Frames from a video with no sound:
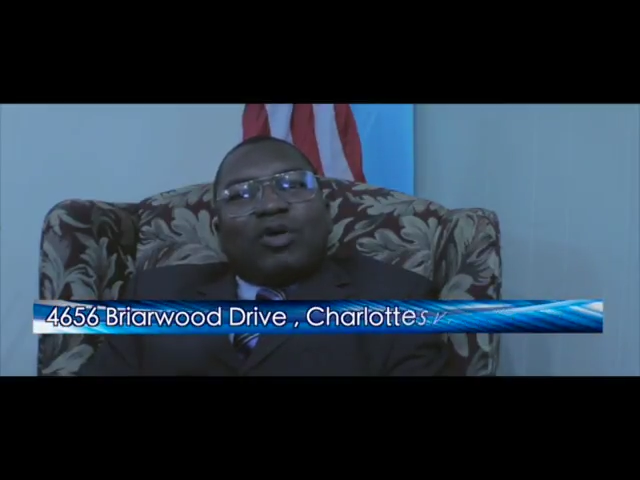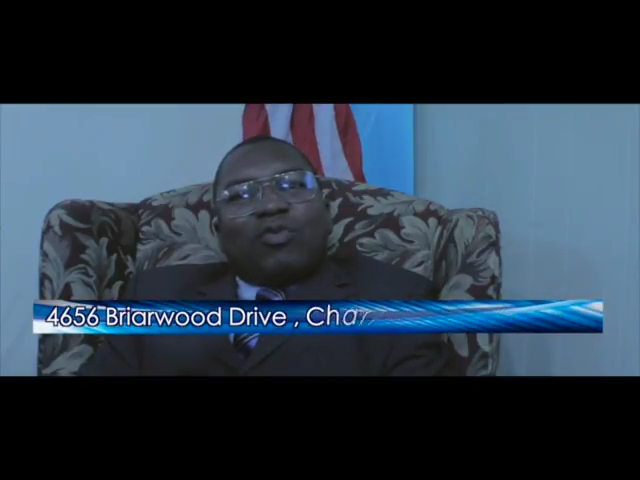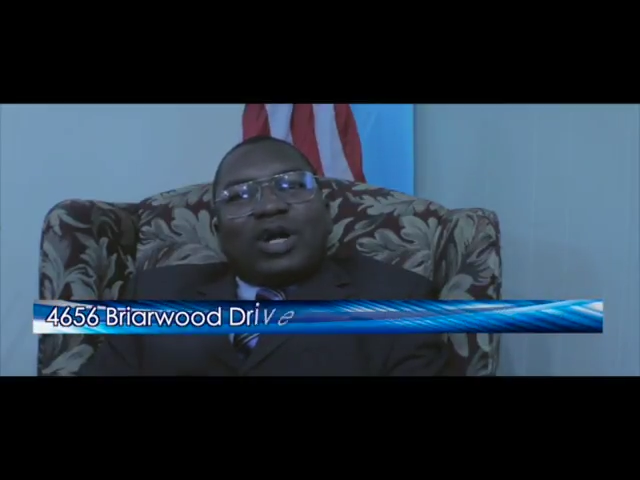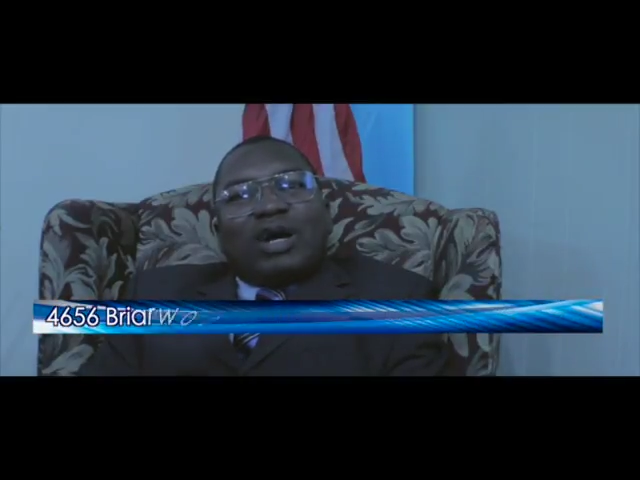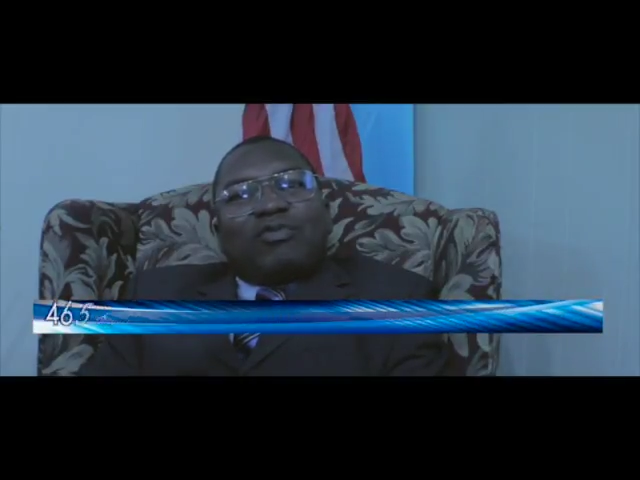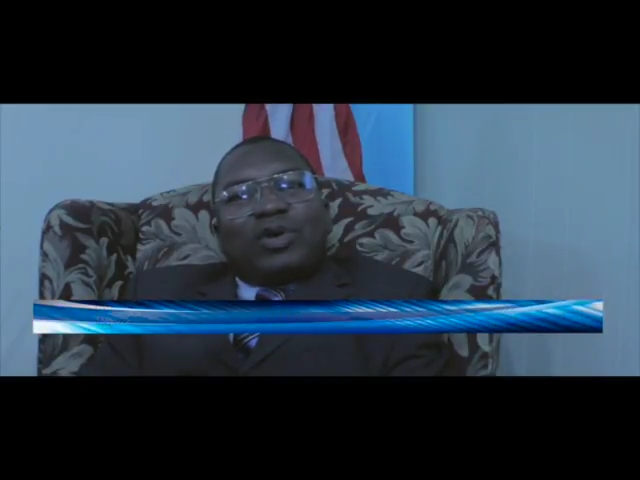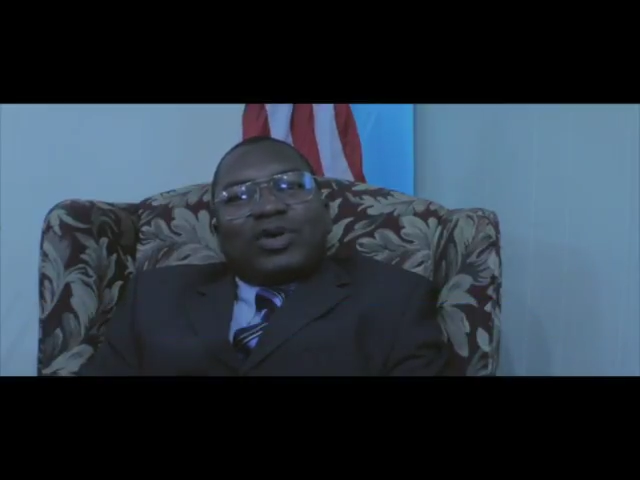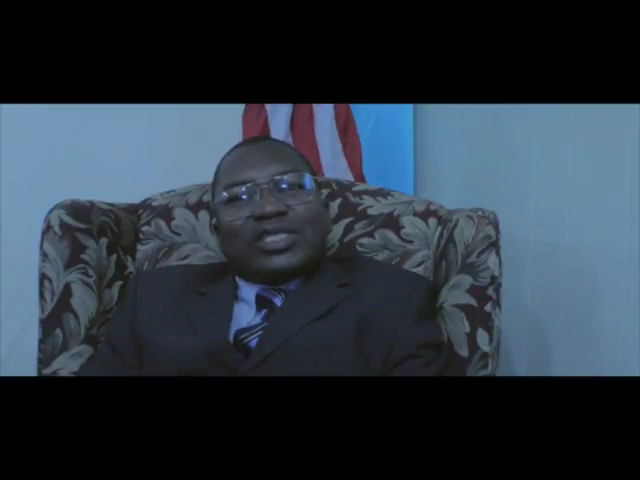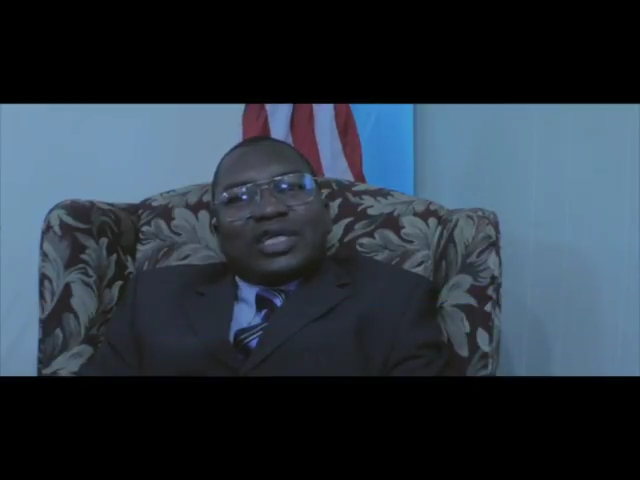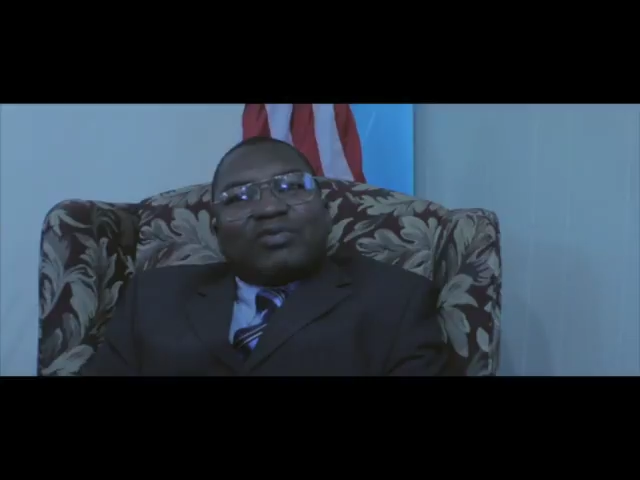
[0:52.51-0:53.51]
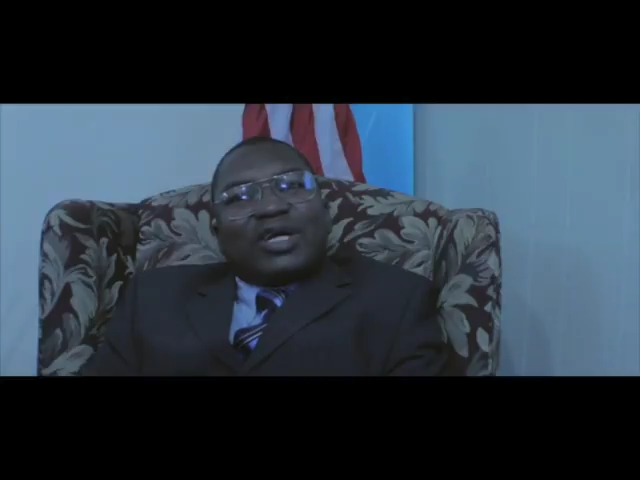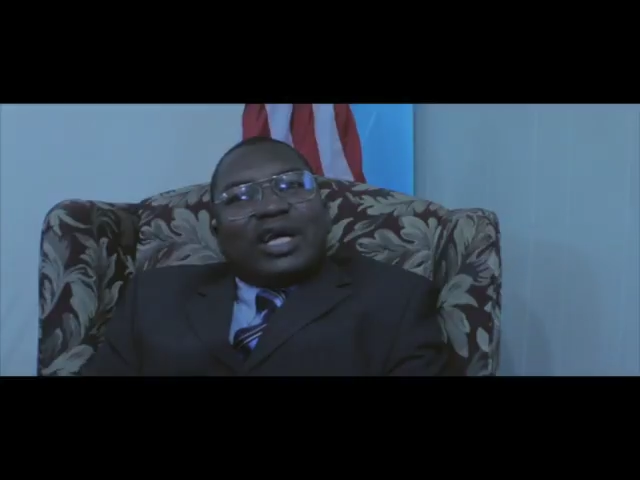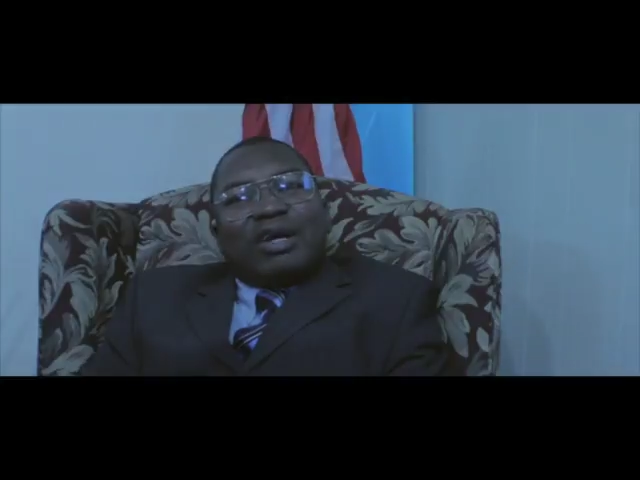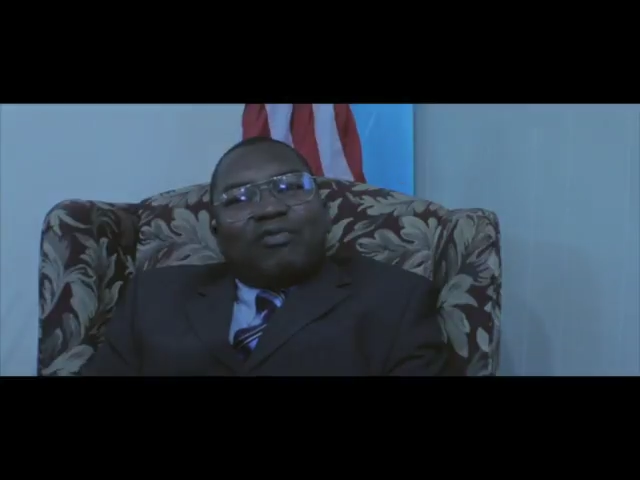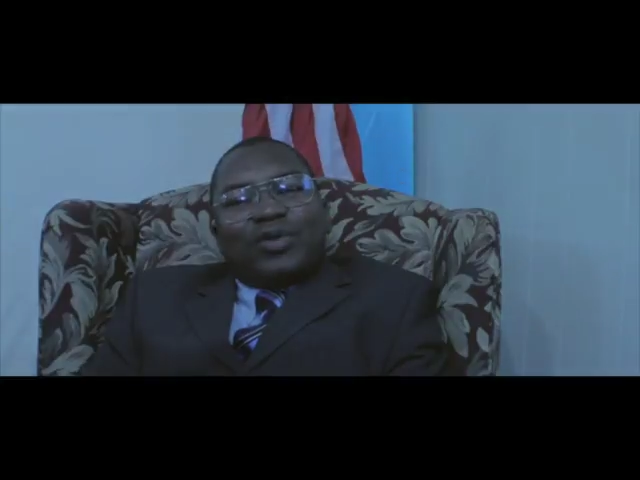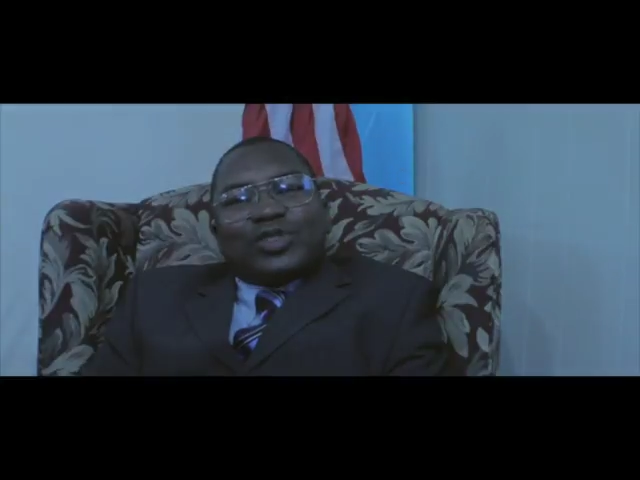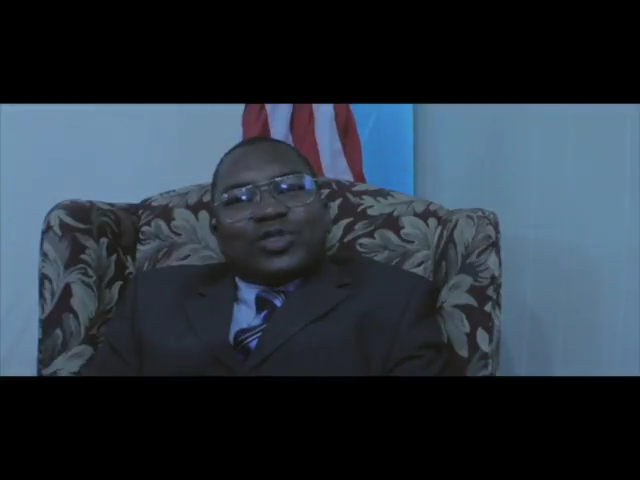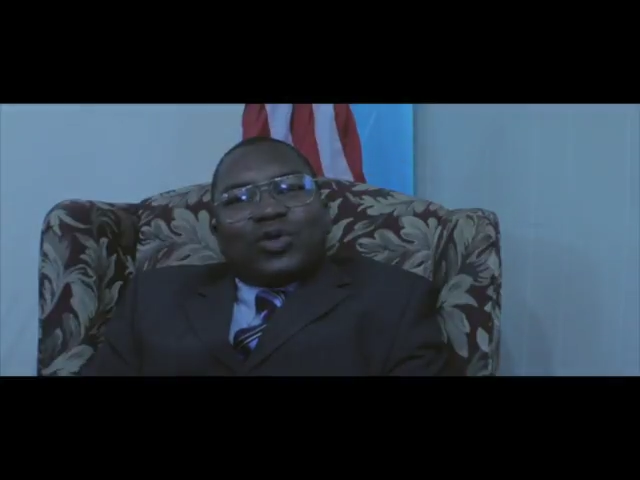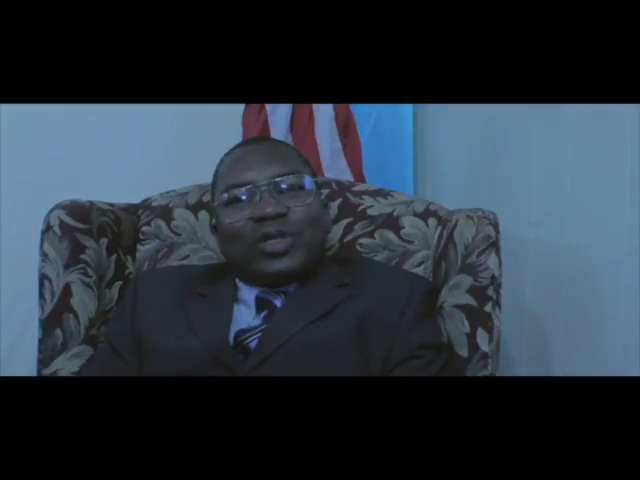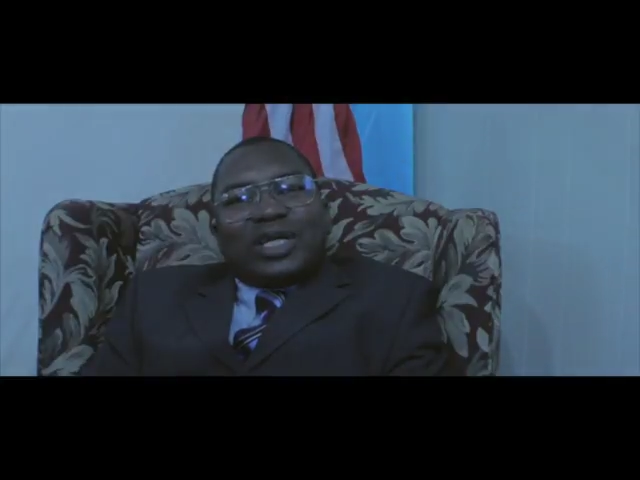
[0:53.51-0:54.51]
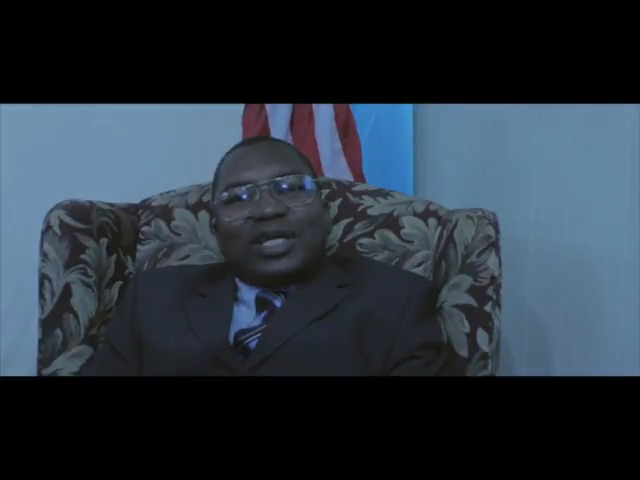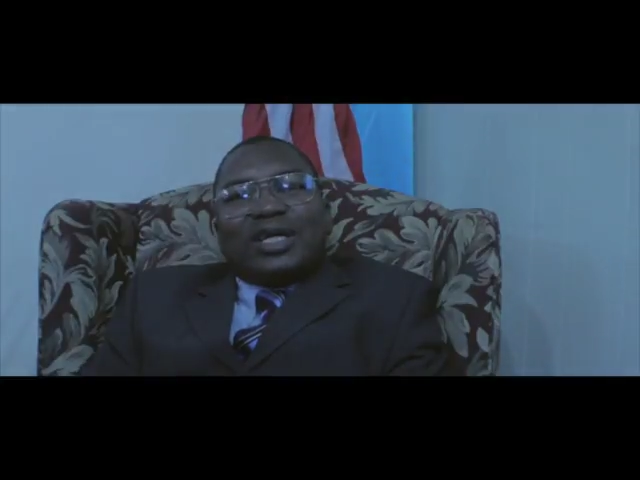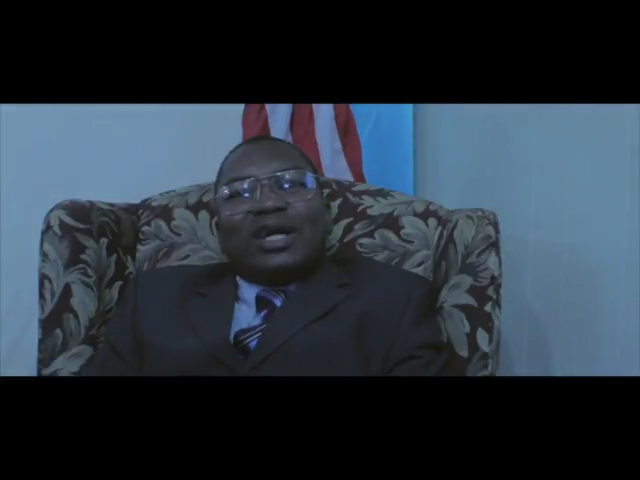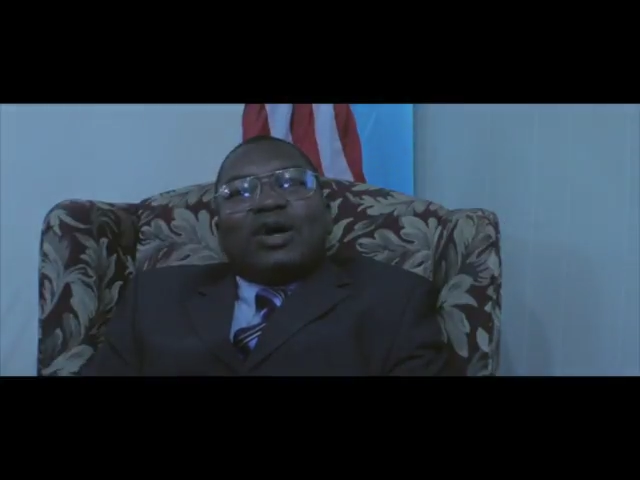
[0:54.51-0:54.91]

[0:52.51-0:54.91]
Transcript: We have our service every Sunday